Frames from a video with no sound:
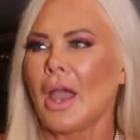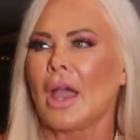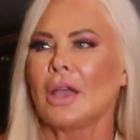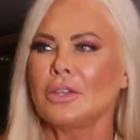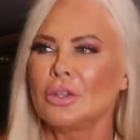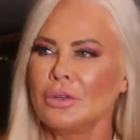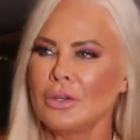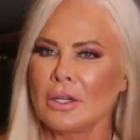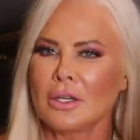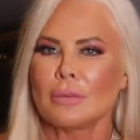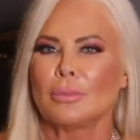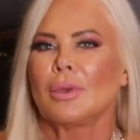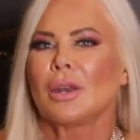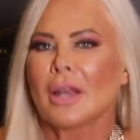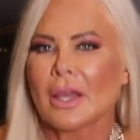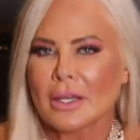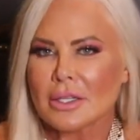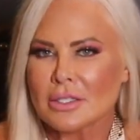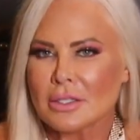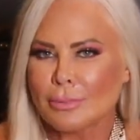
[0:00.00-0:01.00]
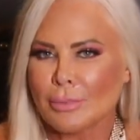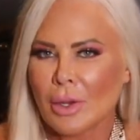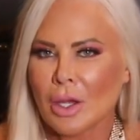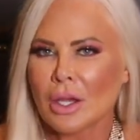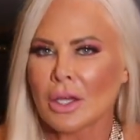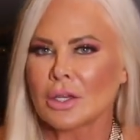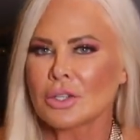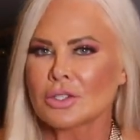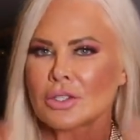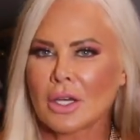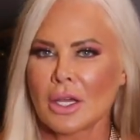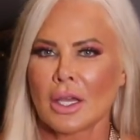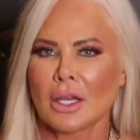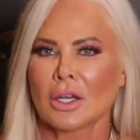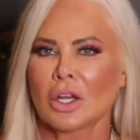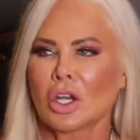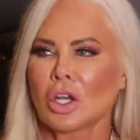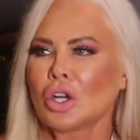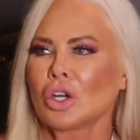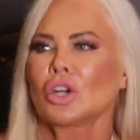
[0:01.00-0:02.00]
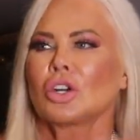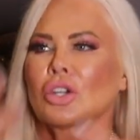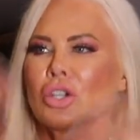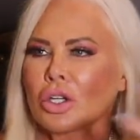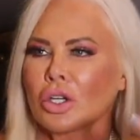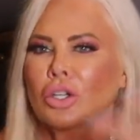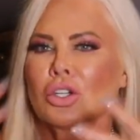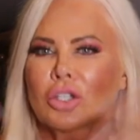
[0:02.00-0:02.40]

and you need to be like a sponge and learn.